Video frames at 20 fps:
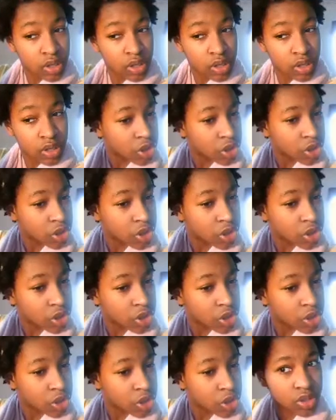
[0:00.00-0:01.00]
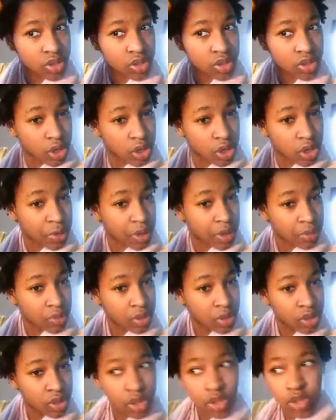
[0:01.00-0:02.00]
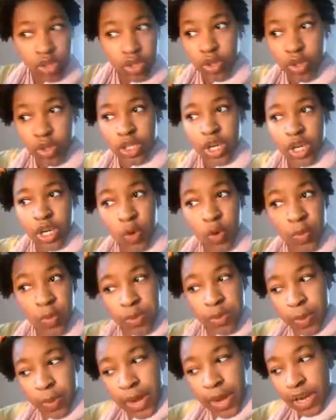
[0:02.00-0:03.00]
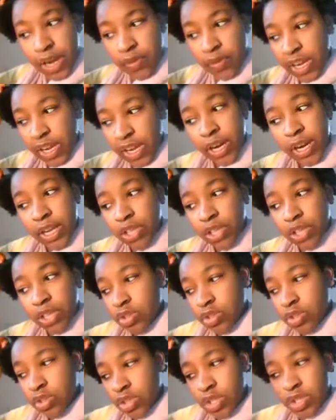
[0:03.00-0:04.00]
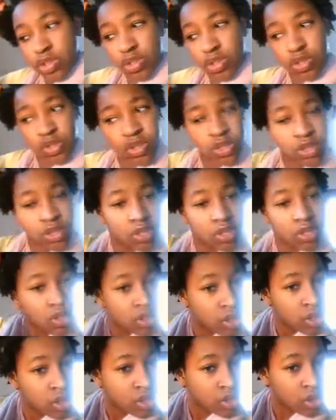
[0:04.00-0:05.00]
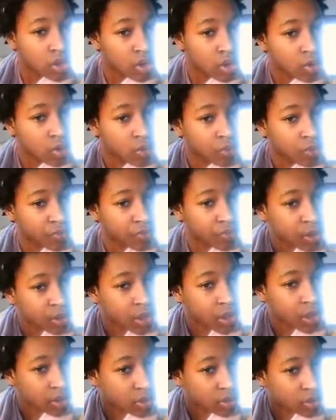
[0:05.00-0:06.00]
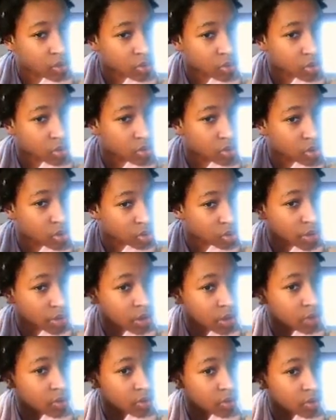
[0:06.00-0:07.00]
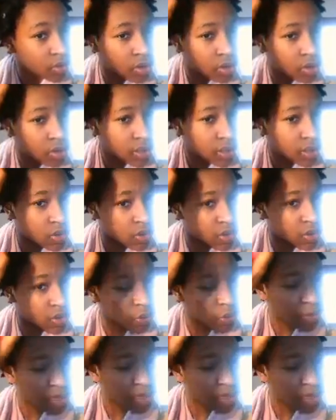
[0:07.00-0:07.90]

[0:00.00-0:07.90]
you're going to use your scissors and open up, or you're going to open up your pack of hair and use your scissors to cut the little string that's holding it up at